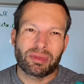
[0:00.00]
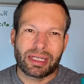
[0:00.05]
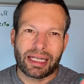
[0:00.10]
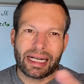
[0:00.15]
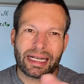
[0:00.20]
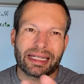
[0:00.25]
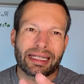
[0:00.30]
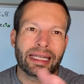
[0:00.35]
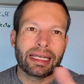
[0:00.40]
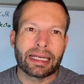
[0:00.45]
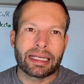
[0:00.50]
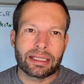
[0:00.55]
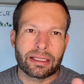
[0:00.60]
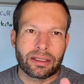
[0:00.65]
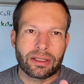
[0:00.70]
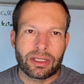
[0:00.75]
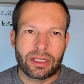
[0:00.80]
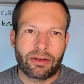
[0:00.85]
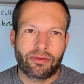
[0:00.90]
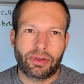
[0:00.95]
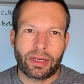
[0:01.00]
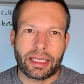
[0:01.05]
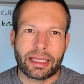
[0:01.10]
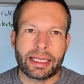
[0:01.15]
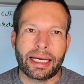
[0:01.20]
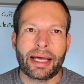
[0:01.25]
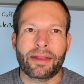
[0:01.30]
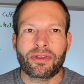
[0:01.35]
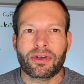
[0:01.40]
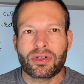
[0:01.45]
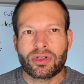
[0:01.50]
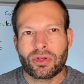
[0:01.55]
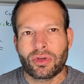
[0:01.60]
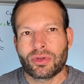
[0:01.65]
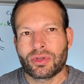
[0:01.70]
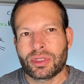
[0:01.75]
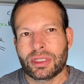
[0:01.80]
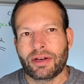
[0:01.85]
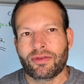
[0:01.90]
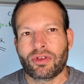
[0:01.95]
techniques and stuff like that
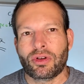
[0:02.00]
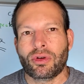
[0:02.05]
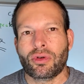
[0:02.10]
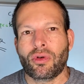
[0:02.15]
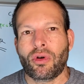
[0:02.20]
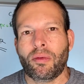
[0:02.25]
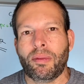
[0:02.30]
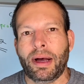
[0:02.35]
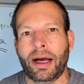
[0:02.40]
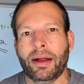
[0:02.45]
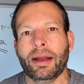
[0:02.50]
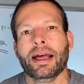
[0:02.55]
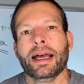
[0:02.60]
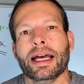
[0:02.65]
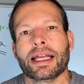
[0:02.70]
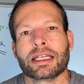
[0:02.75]
surgeons have to know about